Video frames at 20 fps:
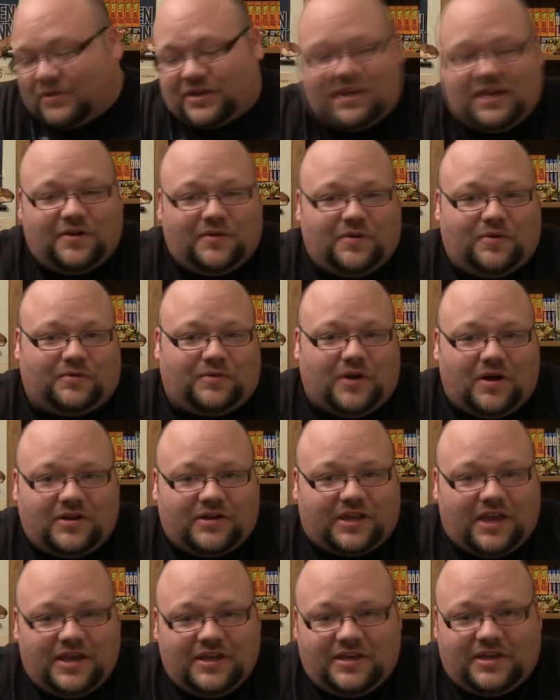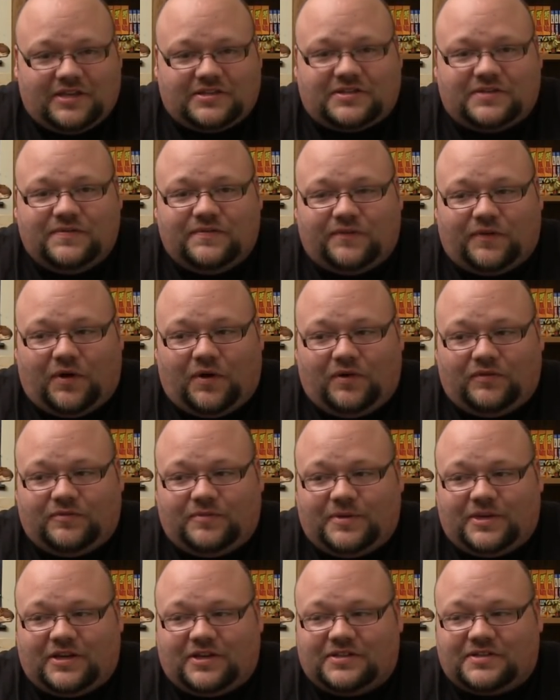Kira Ranke gets involved
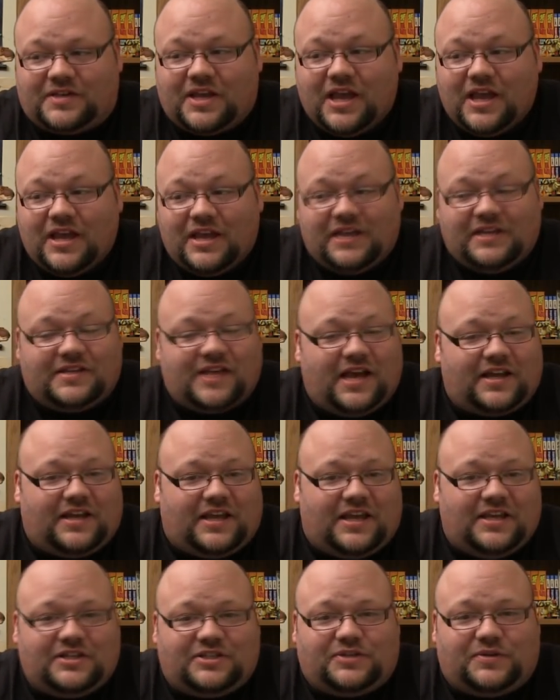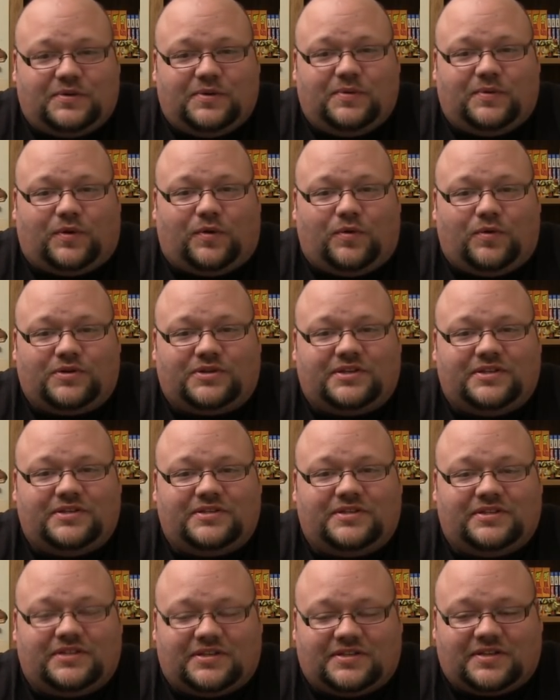because he's had a history with
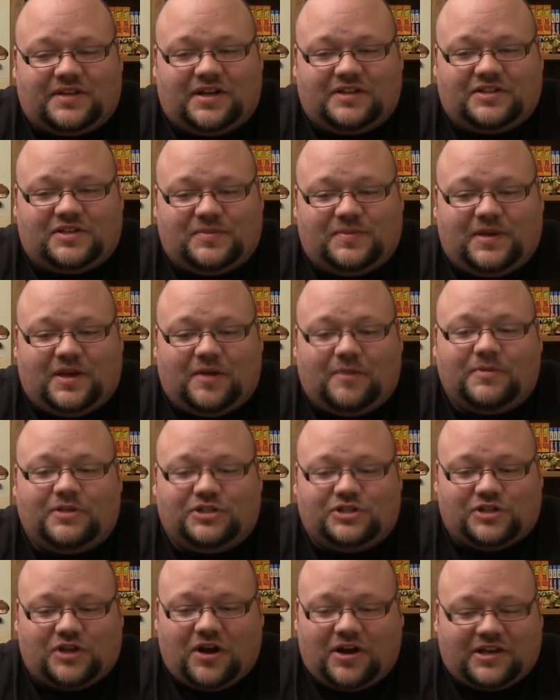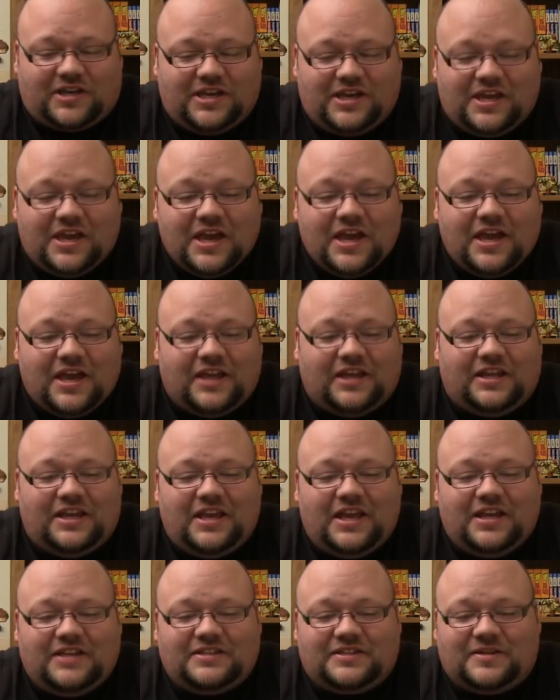horses and decides to become a jockey, and
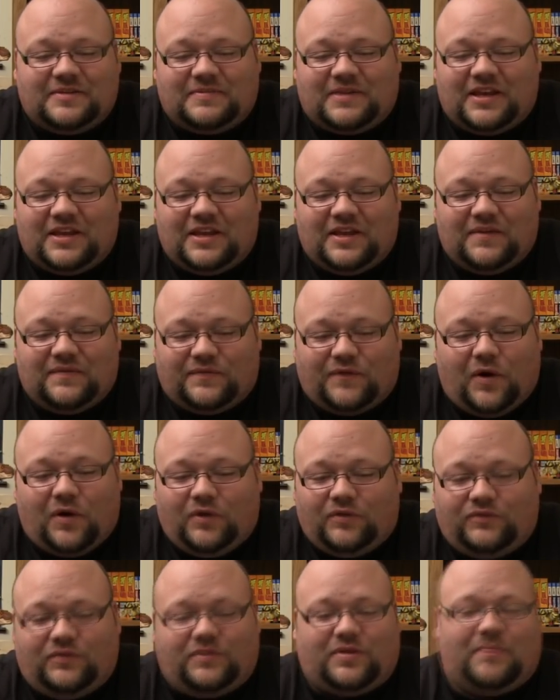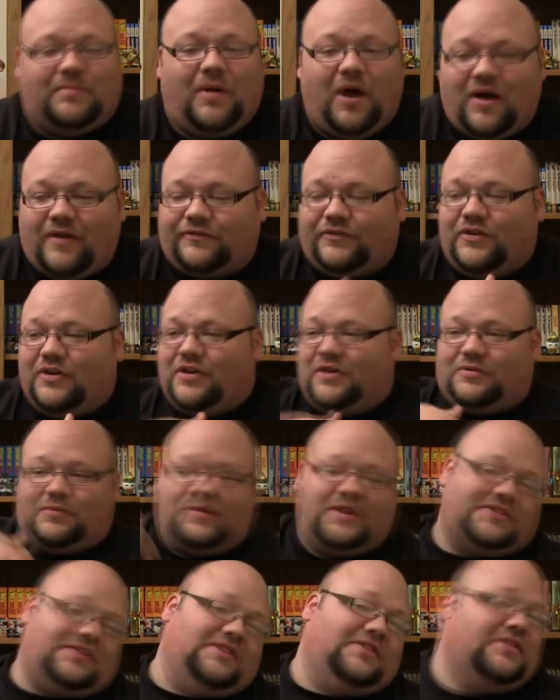he ends up getting involved with the mafia and
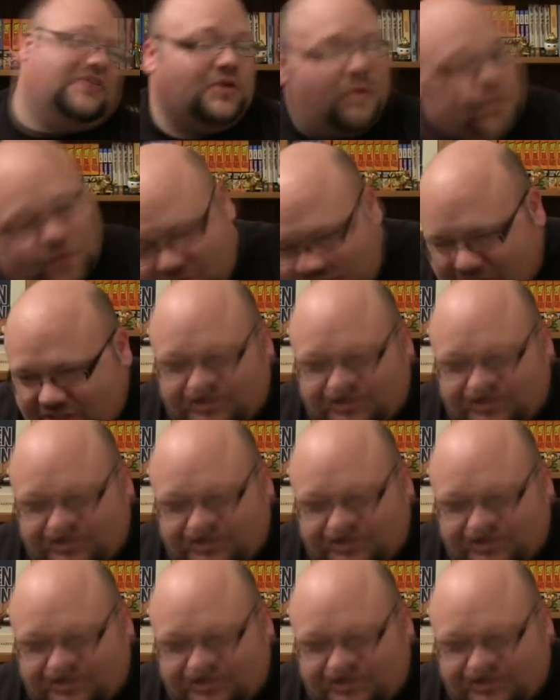racing this horse.